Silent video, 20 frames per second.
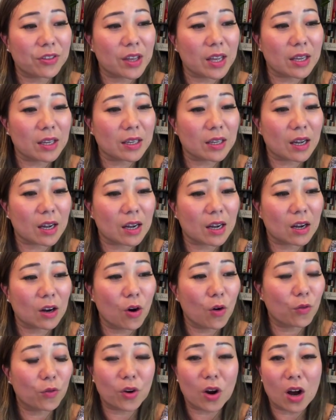I think
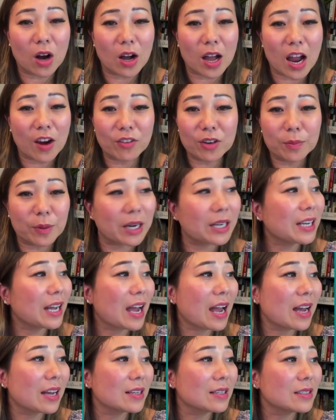overall everybody
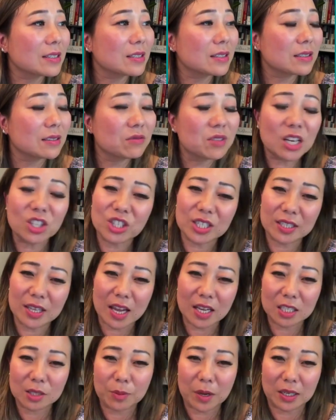has not
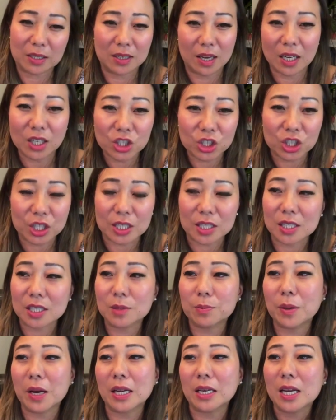just
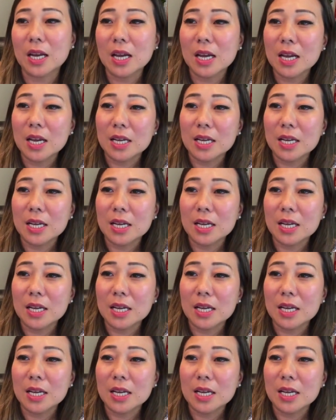expectations, but